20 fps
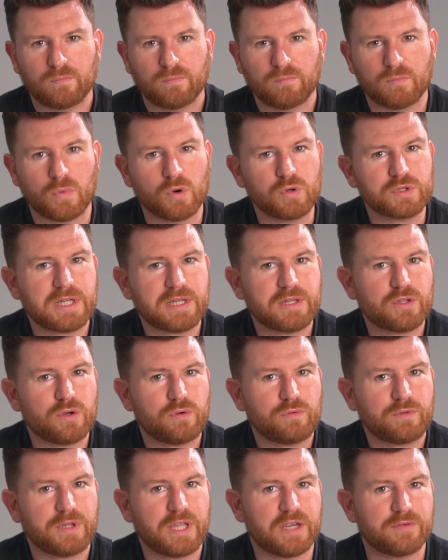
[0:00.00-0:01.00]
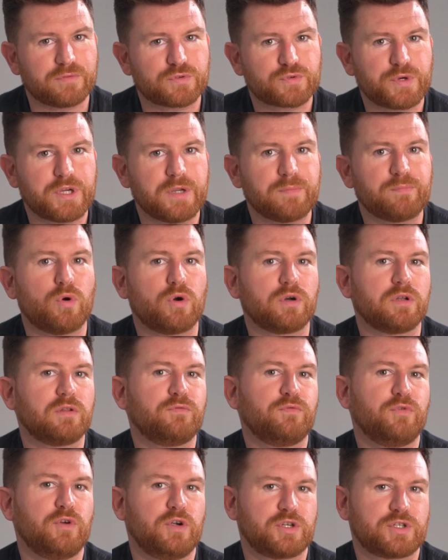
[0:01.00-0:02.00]
Mostly though, they have three
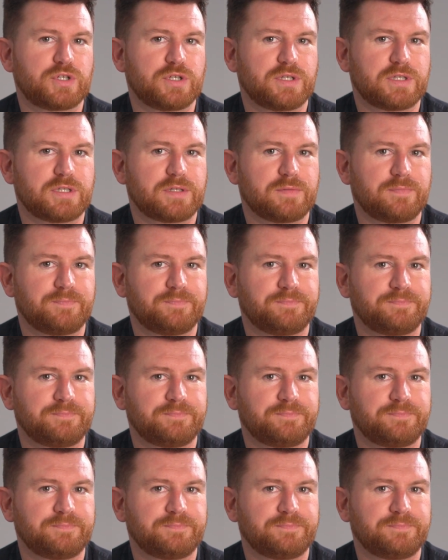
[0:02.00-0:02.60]
important functions.